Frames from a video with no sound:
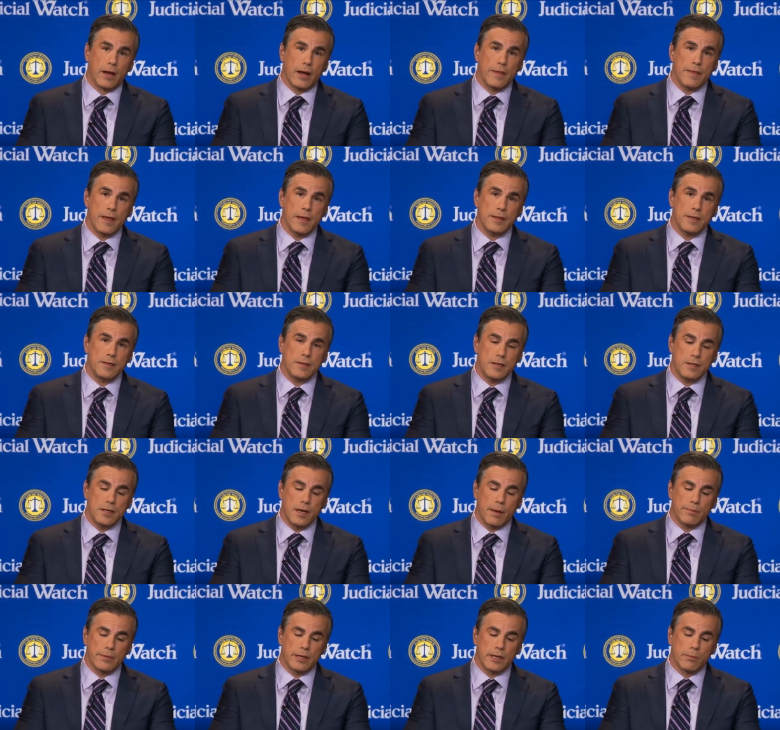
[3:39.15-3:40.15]
And I think this is
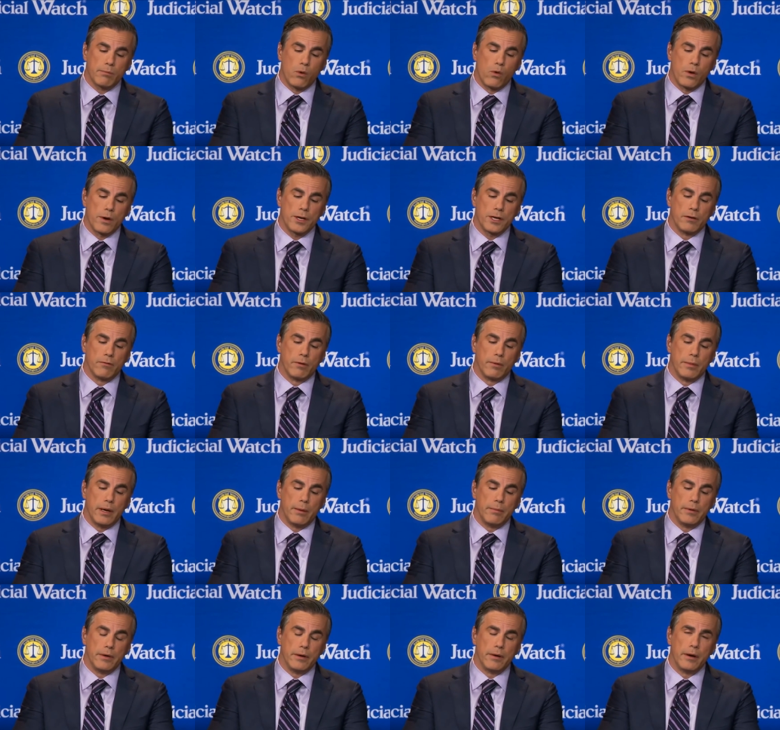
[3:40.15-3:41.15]
something important to
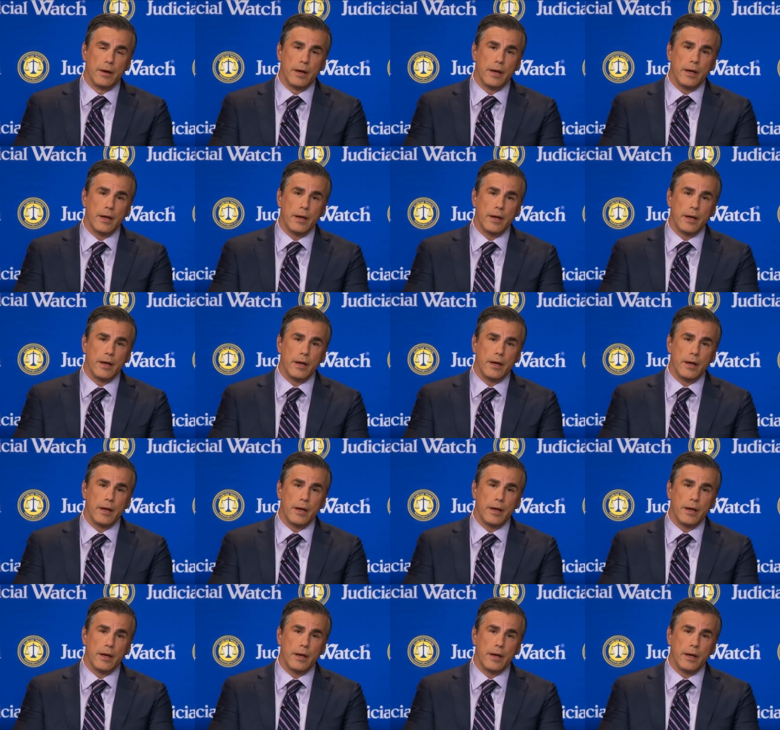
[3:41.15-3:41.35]
remember.